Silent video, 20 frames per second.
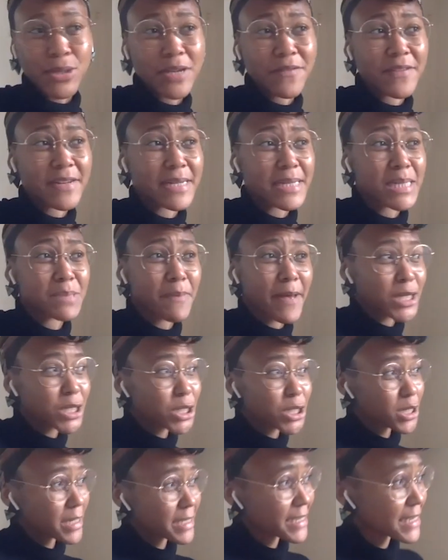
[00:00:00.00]
not even
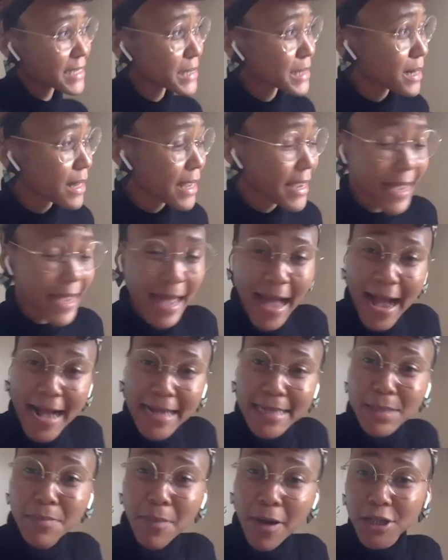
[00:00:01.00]
especially, it's like
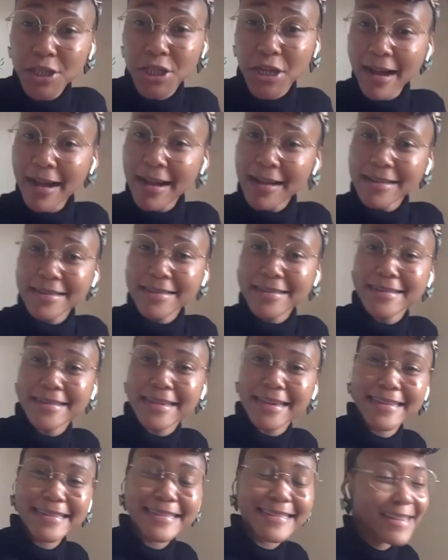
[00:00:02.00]
as much as.
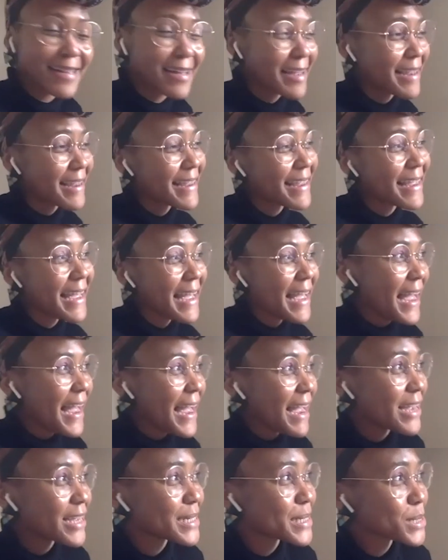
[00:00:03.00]
It's like
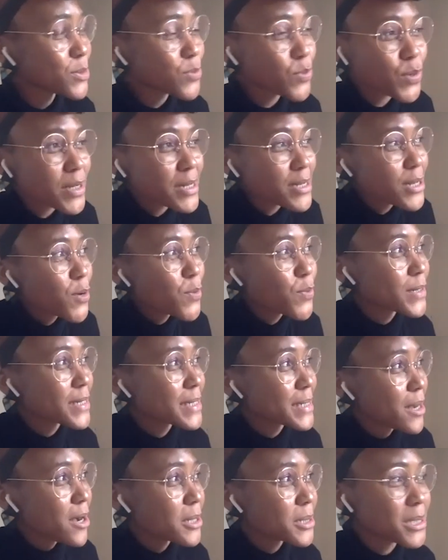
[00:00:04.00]

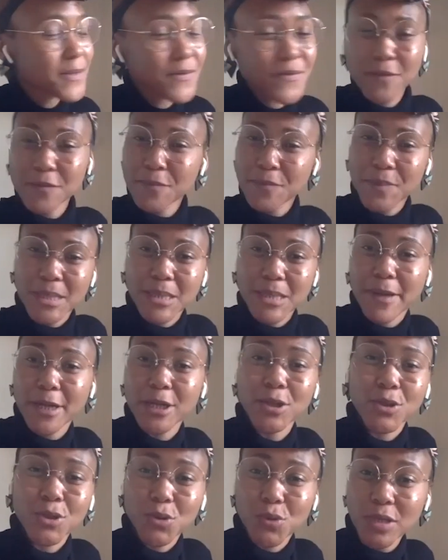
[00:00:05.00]
nobody's asking for
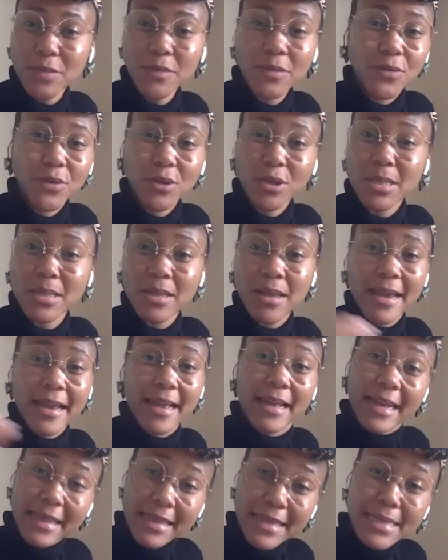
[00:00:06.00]
special treatment. We're just like,
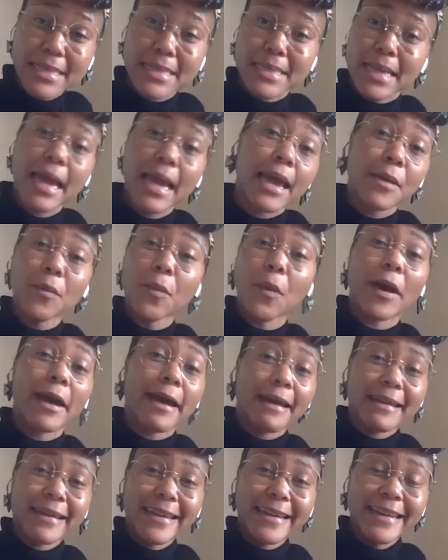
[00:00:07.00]
in the same
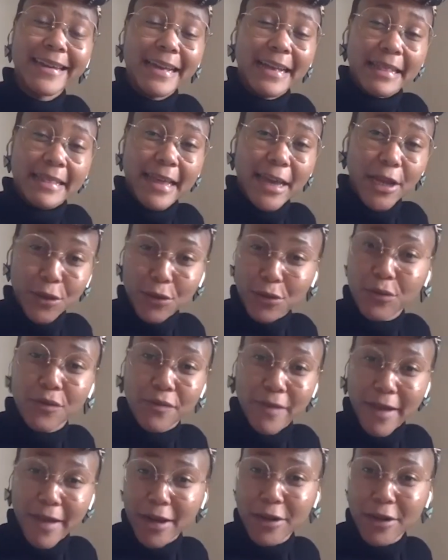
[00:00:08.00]
way that you